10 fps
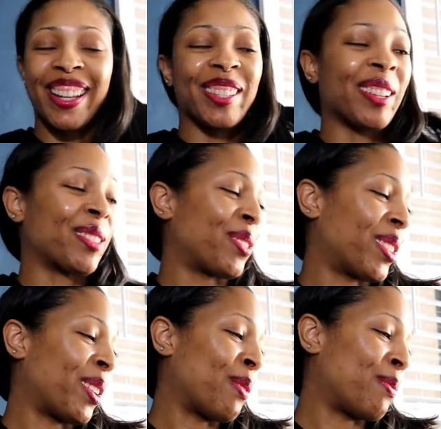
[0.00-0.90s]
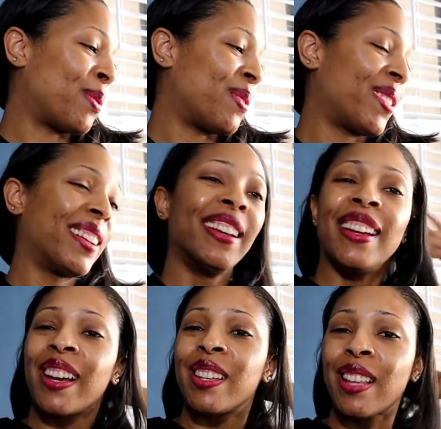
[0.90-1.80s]
that sounds so terrible
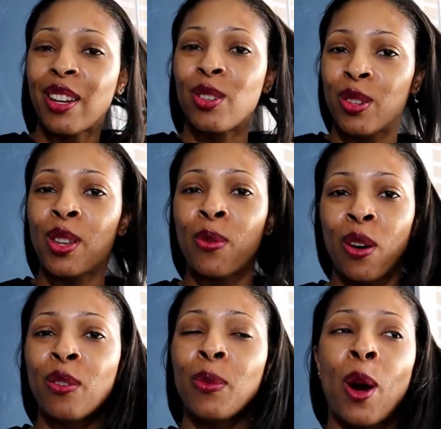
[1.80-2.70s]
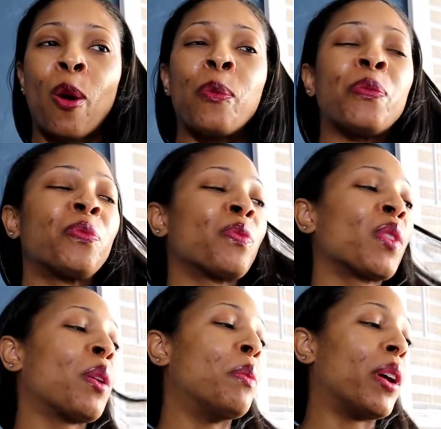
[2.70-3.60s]
because I usually work from home.
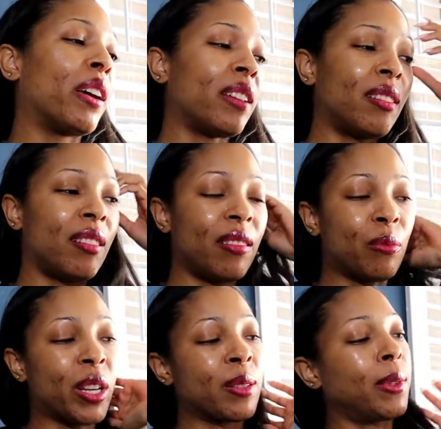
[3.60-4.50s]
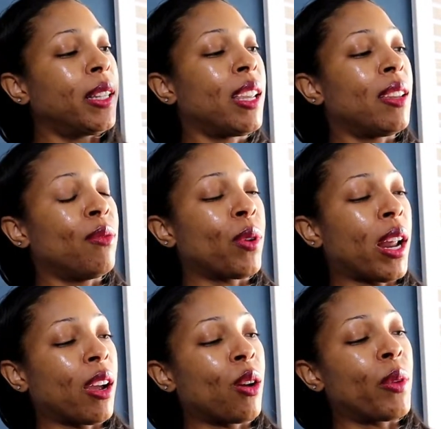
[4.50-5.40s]
But best believe when
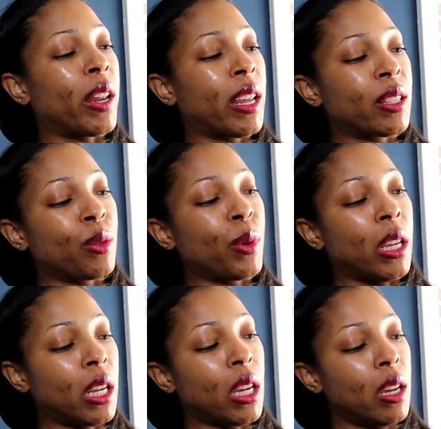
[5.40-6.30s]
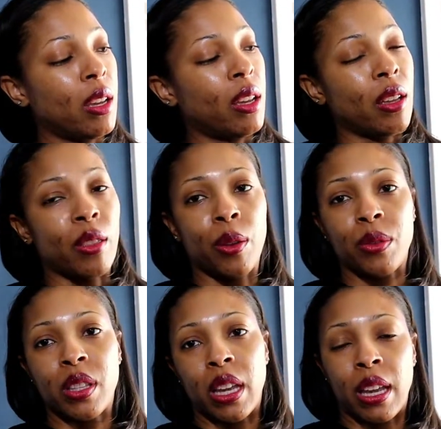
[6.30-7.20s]
I go in next week,
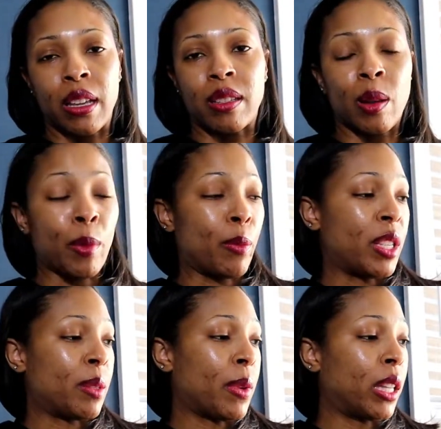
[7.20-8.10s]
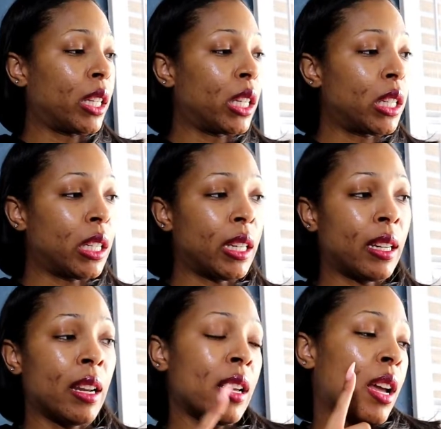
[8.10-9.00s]
those things, I'm going to be smelling
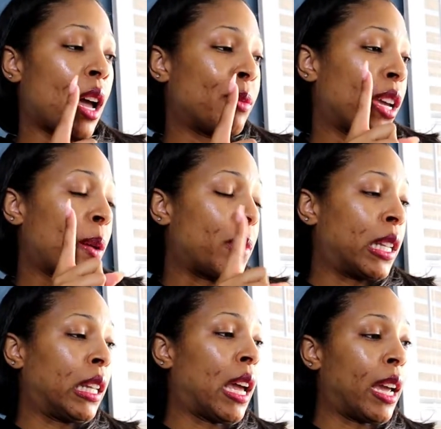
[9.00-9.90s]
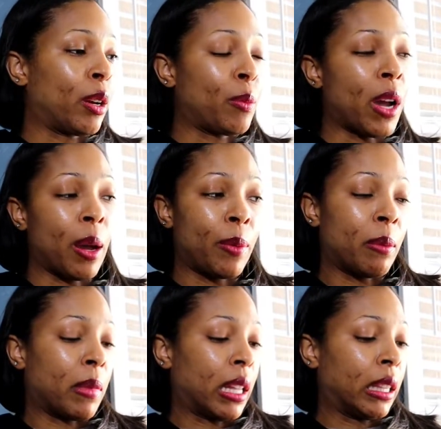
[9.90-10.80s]
good. I'm going to have my liner
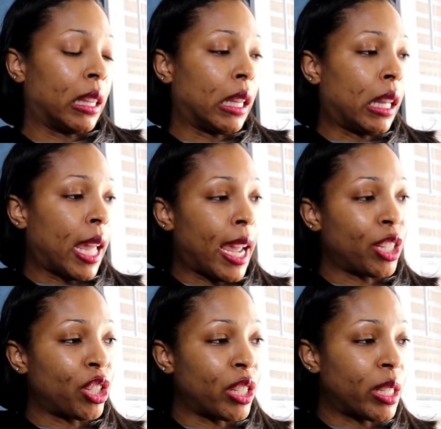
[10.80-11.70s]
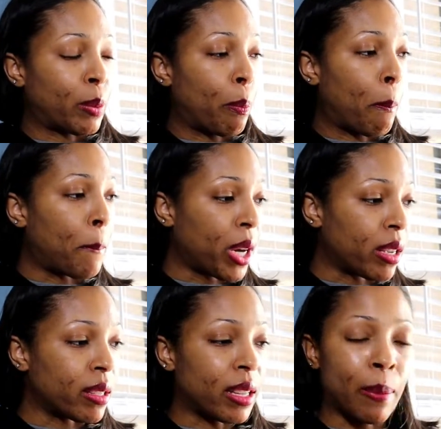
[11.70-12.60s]
popping, my lashes
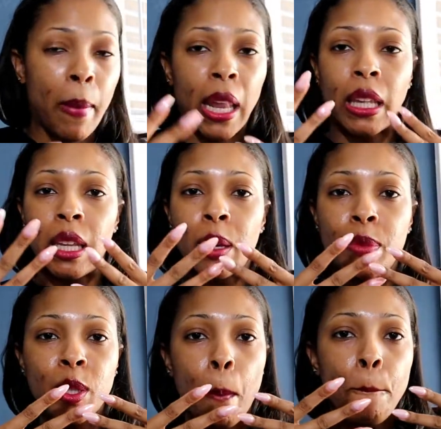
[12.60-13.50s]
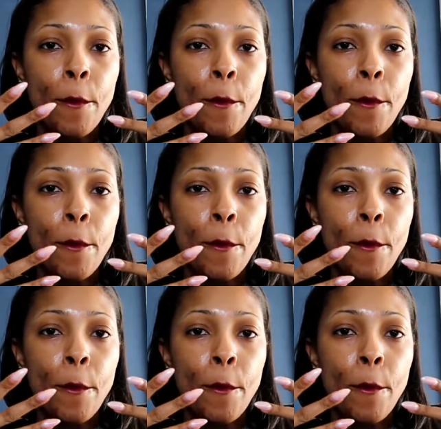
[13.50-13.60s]
busting, my lips.